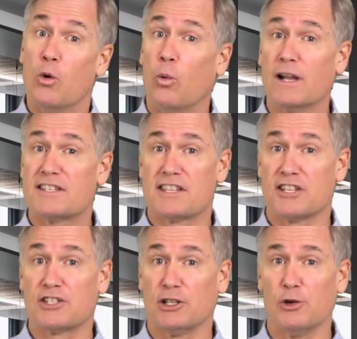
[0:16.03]
What's the
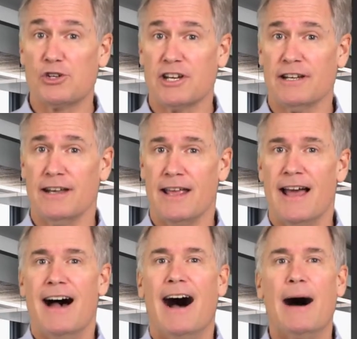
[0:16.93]
solution?
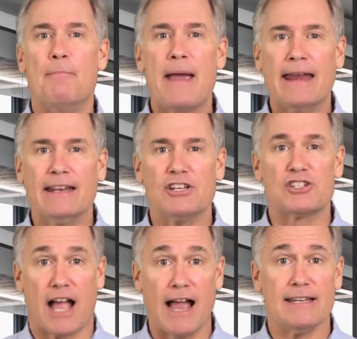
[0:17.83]
A
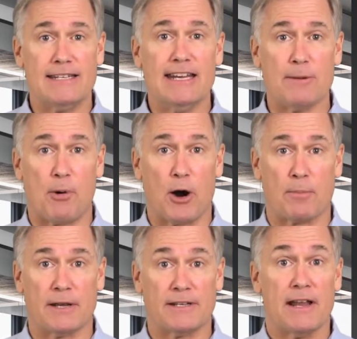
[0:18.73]
managed IT
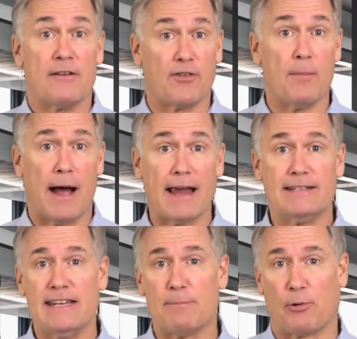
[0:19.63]
department from
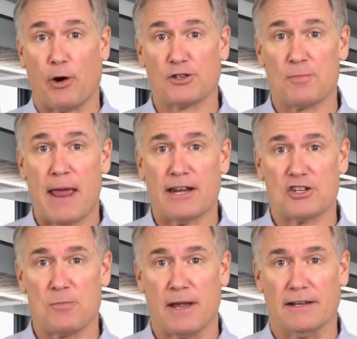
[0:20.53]
IT Pros
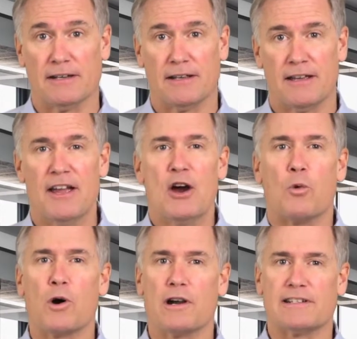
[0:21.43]
Management.
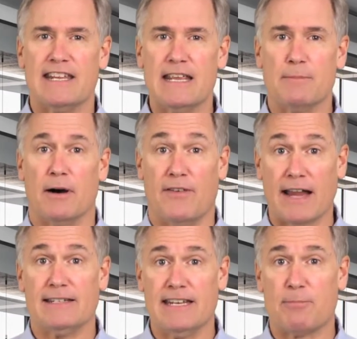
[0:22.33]
We're a team of
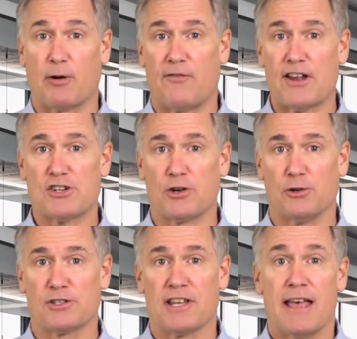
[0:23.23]
IT
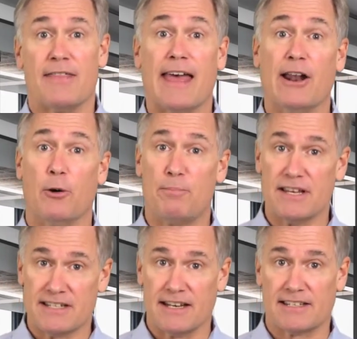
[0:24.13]
professionals that help
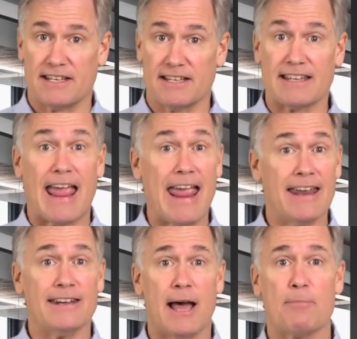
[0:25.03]
businesses
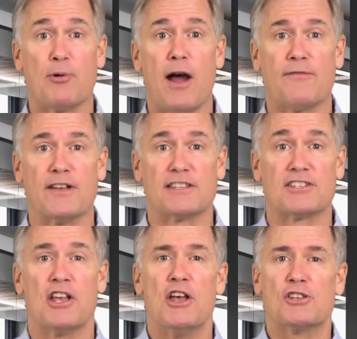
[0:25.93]
and
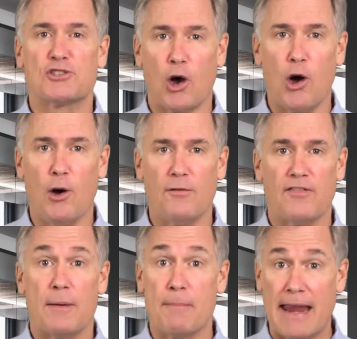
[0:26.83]
nonprofits
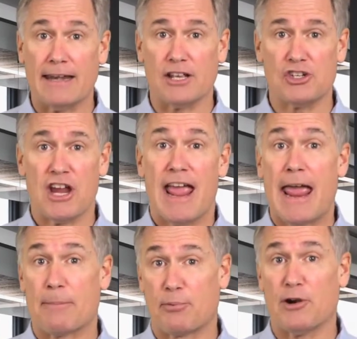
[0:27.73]
solve, manage,
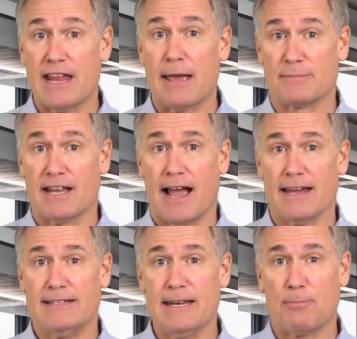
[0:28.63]
and preempt
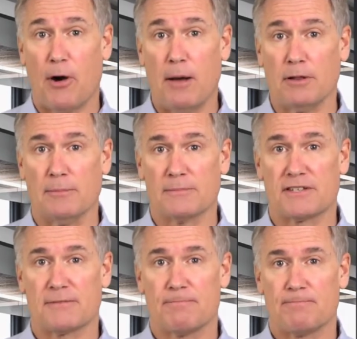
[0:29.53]
IT problems.